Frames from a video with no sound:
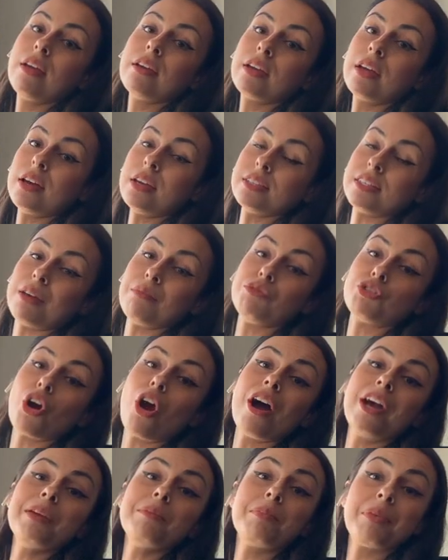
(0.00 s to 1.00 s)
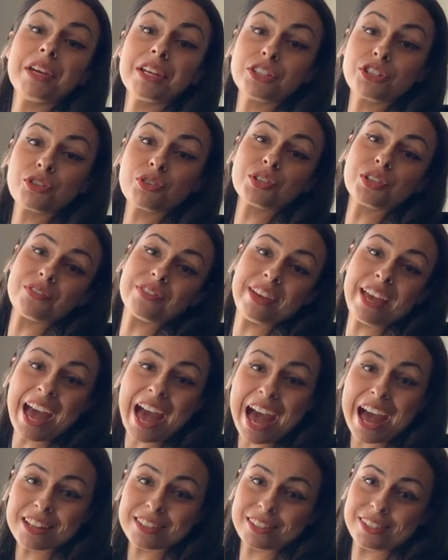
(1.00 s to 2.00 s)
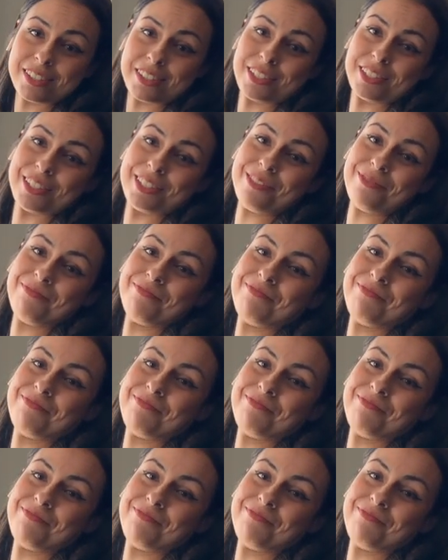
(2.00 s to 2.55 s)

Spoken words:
cause I'm drawing pictures of cats,